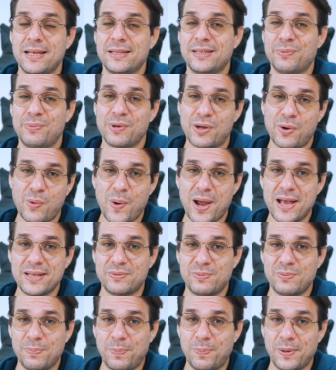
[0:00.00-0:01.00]
the
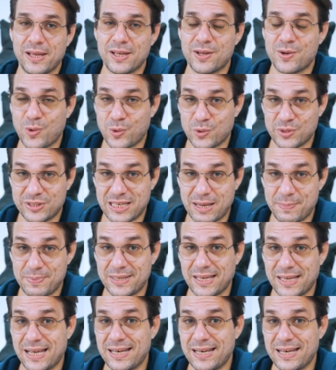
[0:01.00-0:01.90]
request reply concept